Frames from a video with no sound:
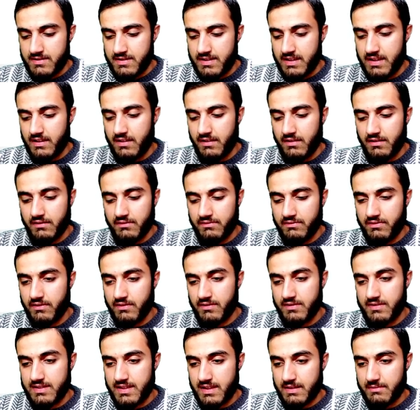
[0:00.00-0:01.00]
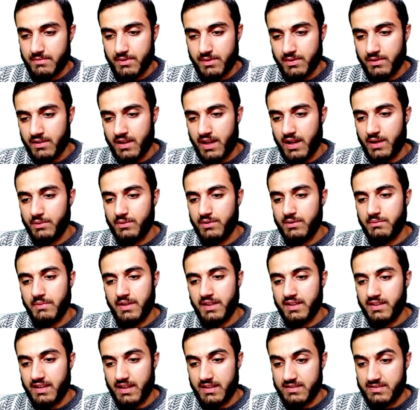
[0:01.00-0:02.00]
sale for example i will
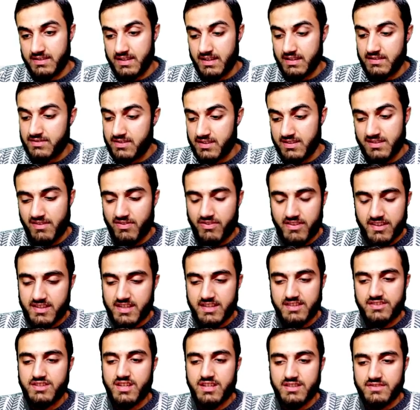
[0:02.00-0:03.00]
make a sale this is